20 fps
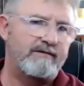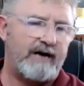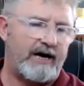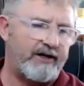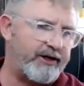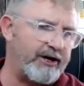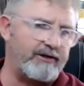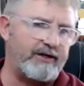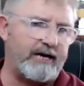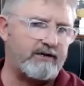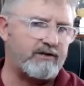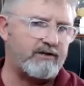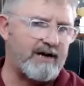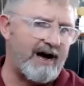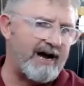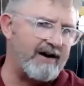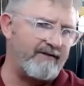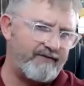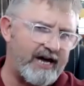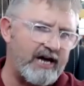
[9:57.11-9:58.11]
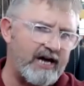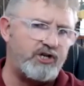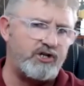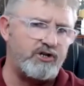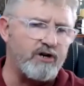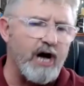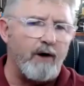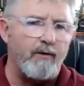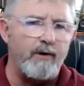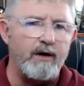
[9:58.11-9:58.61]
I think that kind of gets
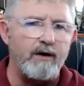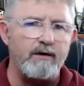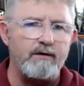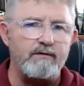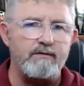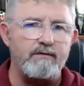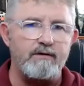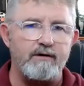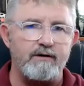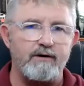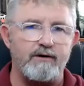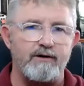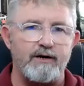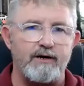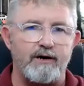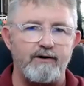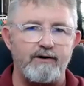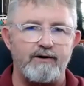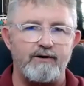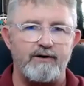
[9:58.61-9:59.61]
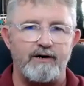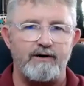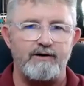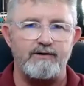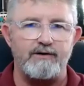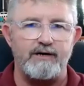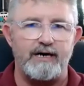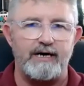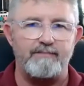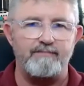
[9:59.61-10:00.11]
you going, you, you know, you
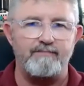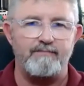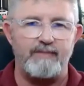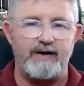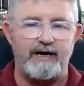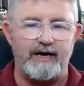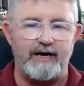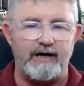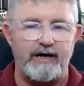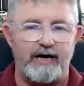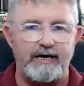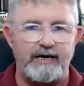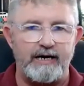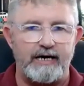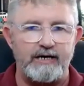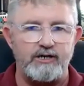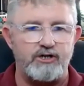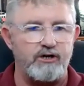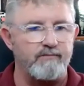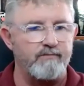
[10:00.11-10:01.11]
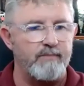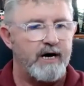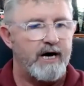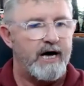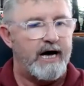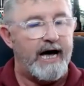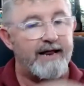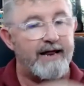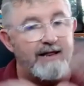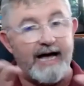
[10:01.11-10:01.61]
know, um, and, and,
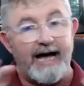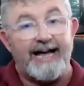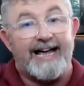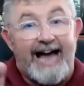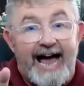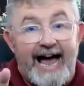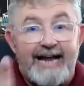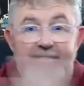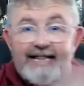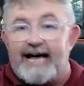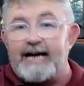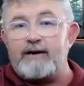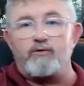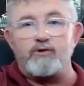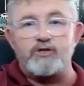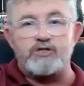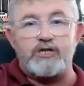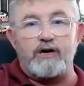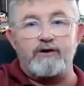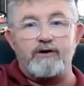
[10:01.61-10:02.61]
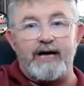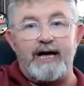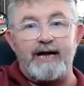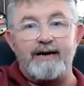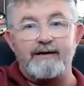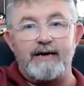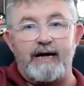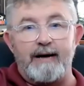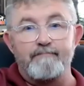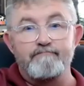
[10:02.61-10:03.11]
and again, that also
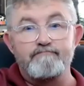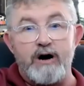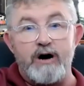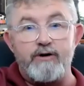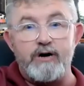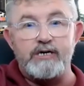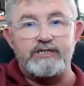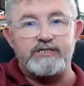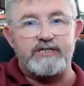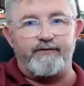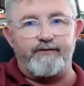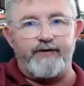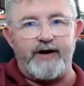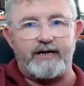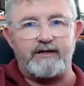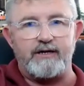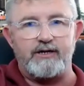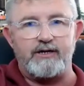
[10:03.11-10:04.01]
then uh, mirrors the fact